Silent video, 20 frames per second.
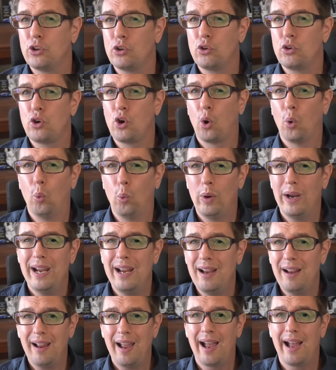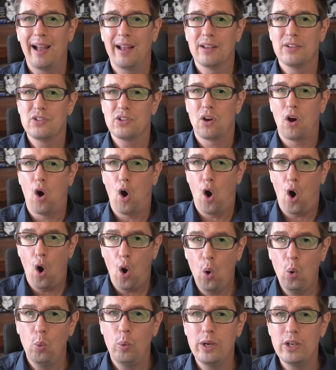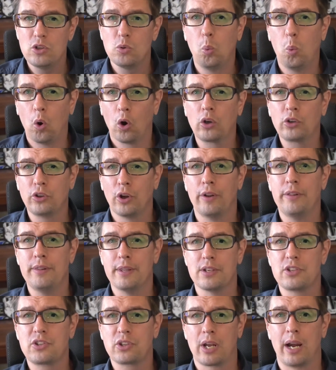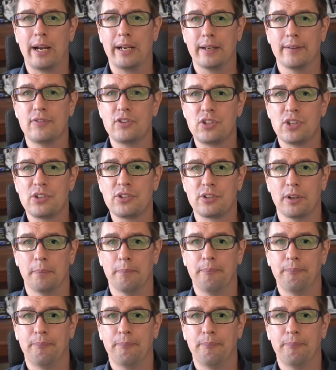Korea has always worked on this kind of system.